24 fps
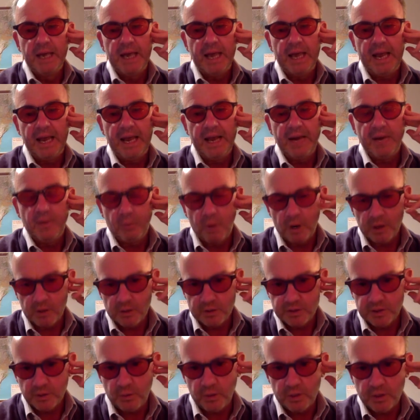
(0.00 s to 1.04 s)
And
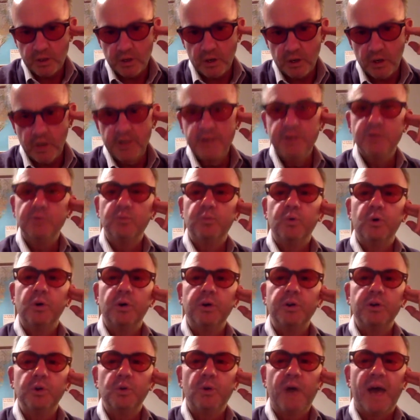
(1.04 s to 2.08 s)
what college were
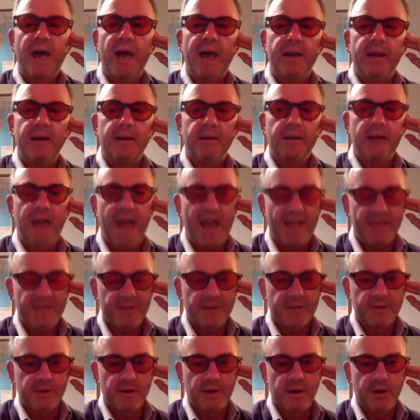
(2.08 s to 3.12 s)
you at
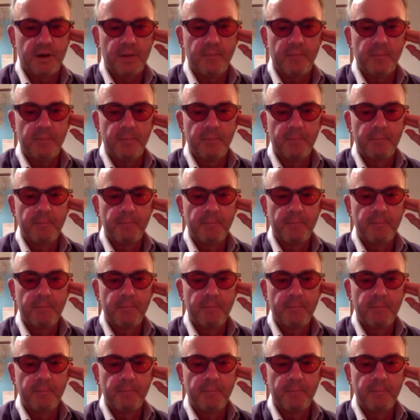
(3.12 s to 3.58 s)
the time?